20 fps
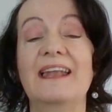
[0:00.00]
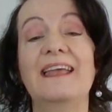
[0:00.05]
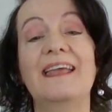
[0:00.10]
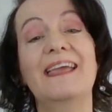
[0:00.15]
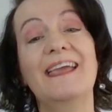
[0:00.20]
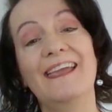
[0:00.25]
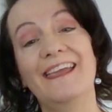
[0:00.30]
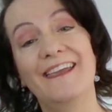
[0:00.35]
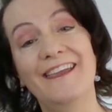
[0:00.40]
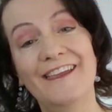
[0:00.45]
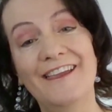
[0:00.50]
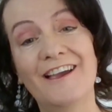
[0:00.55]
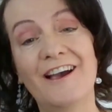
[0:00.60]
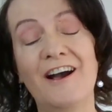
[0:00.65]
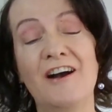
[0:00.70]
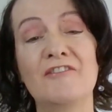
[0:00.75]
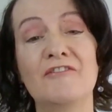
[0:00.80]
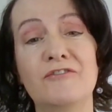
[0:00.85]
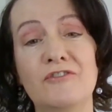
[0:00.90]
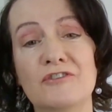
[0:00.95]
and here,
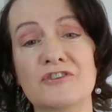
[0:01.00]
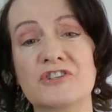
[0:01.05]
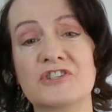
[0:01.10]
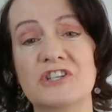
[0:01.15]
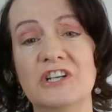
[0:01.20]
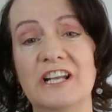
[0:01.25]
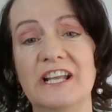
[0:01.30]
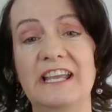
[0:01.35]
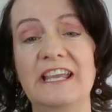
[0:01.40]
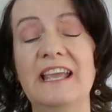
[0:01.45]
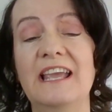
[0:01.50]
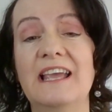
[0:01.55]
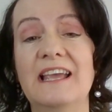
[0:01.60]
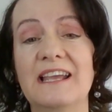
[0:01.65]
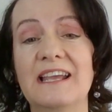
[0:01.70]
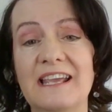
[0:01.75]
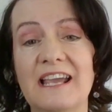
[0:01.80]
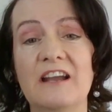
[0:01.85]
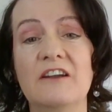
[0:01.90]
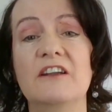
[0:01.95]
unfortunately,
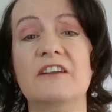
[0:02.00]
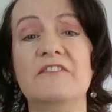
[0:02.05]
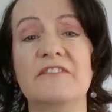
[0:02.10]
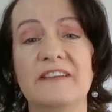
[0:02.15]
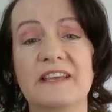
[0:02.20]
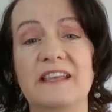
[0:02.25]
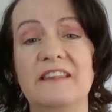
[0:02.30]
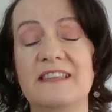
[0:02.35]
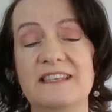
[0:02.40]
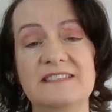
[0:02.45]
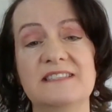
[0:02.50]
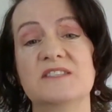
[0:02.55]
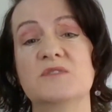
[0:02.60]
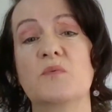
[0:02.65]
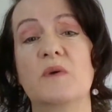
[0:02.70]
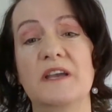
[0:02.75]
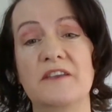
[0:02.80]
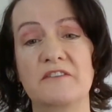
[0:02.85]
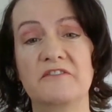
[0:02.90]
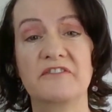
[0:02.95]
Gary Vee, this is
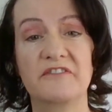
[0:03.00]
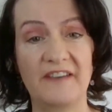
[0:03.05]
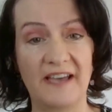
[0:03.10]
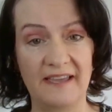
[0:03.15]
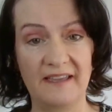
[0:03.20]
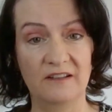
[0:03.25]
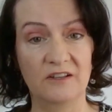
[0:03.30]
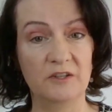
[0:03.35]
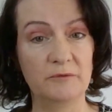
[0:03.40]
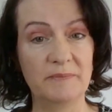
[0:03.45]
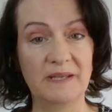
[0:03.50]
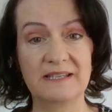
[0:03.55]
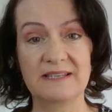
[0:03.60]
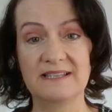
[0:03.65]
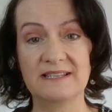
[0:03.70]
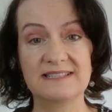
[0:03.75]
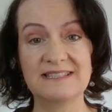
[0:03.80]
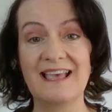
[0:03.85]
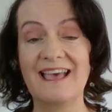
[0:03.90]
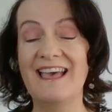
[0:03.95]
where you failed,
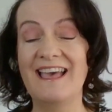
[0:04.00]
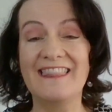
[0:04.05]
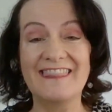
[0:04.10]
because